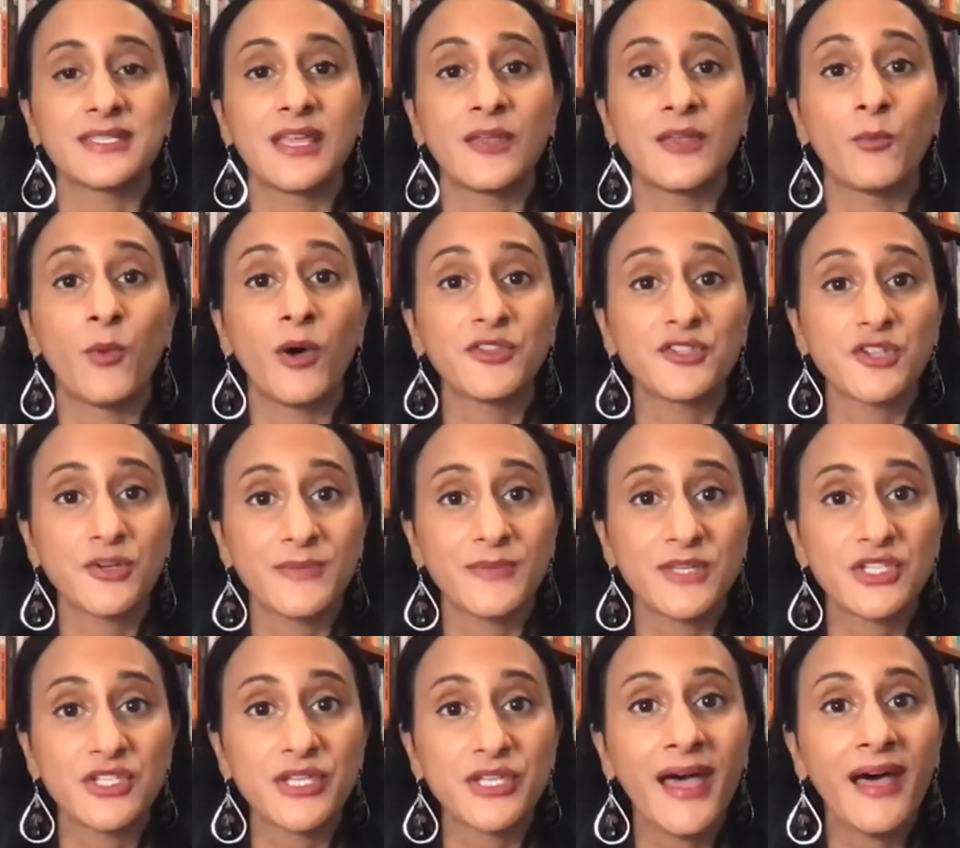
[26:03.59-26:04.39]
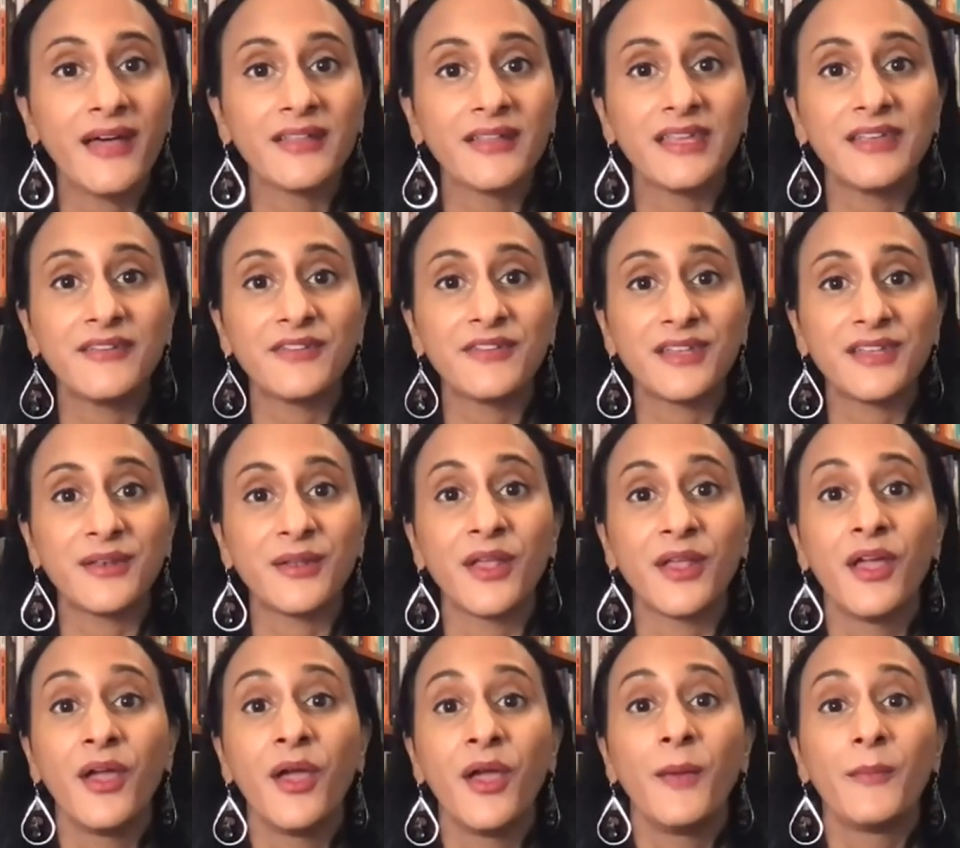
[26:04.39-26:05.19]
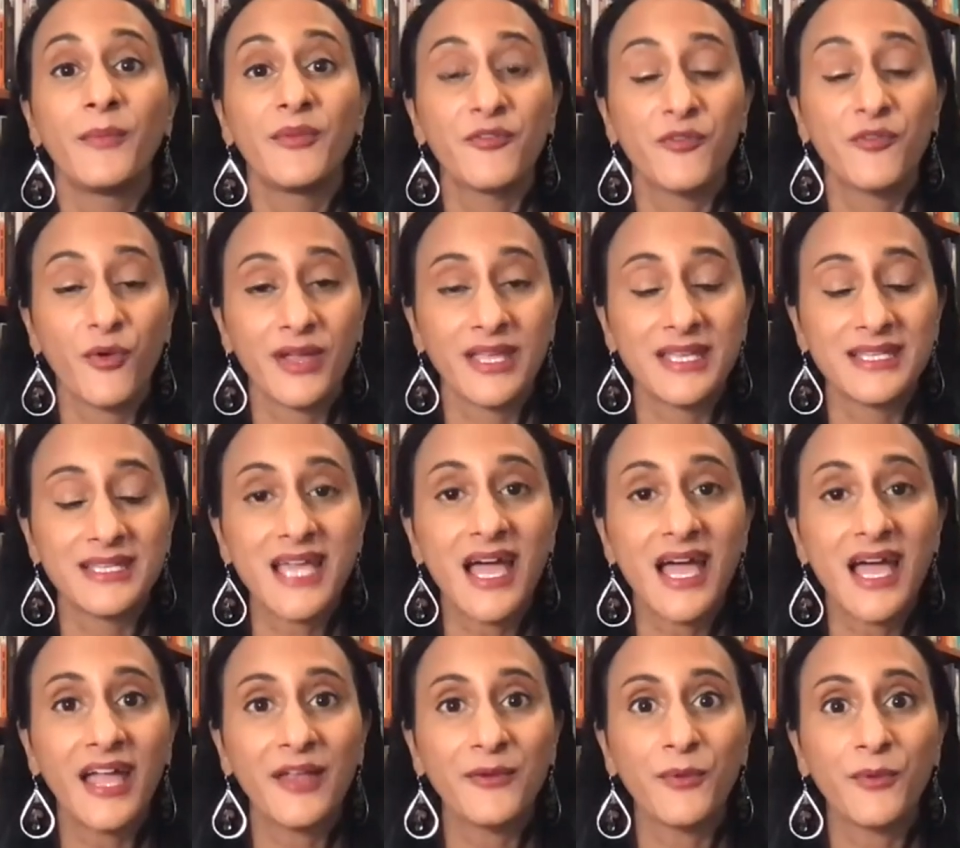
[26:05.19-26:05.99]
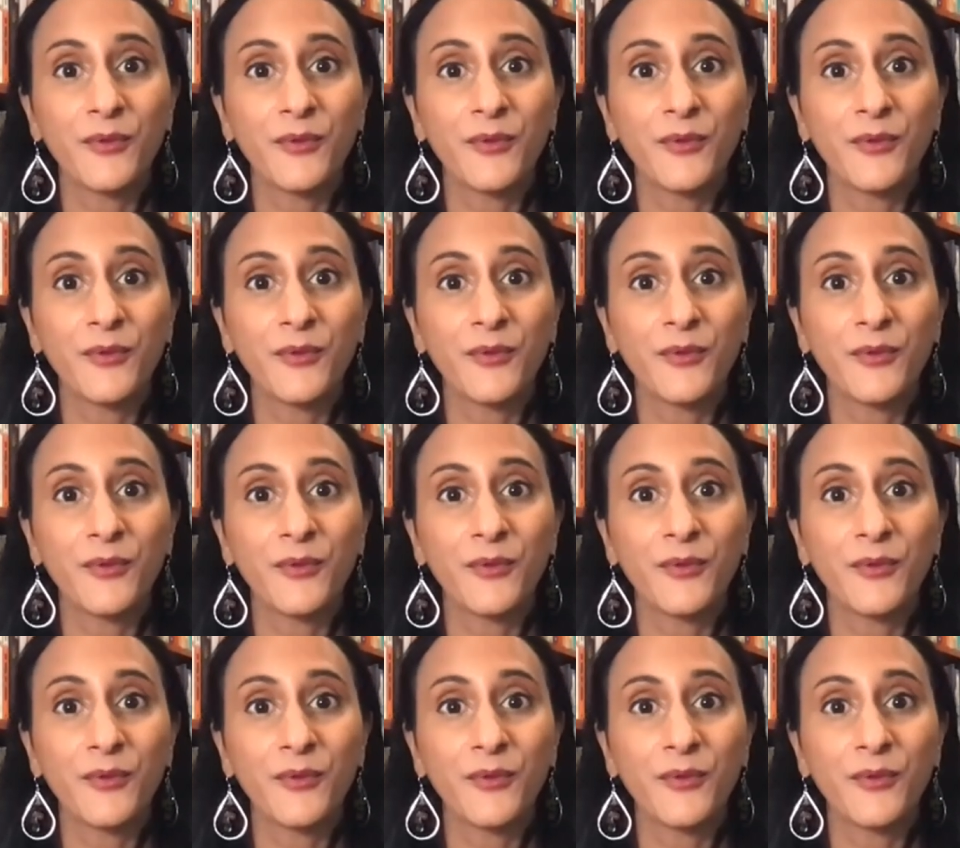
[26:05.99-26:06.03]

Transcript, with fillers: And Walter Mischel, even before he died,